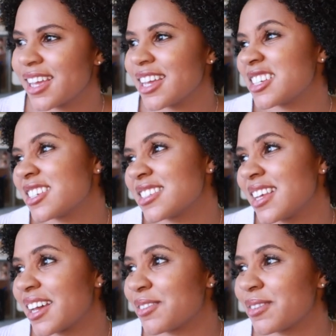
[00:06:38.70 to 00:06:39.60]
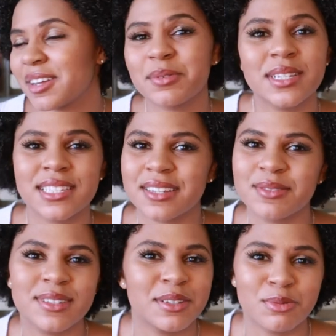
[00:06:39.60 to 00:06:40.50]
it just like, it was it
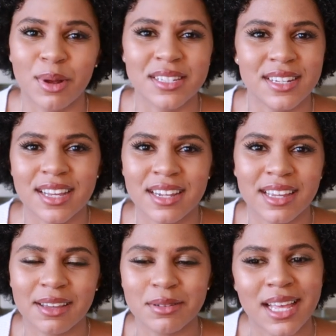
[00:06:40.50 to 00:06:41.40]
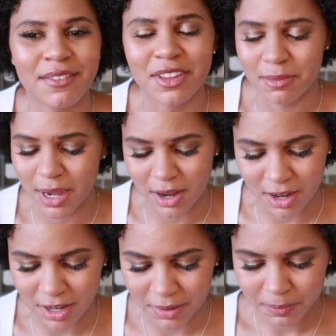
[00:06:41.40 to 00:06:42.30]
was just resonating, it was heavy on my
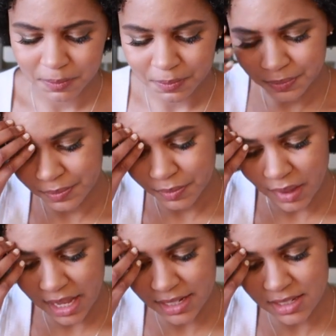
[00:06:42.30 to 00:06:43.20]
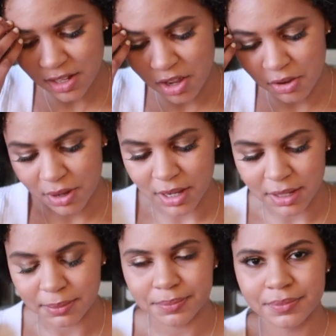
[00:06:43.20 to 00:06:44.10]
heart. And so
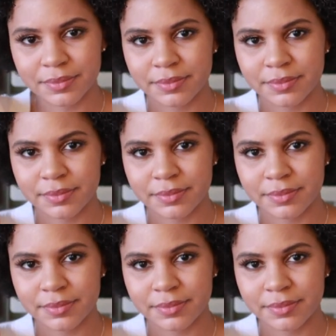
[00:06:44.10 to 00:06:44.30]
um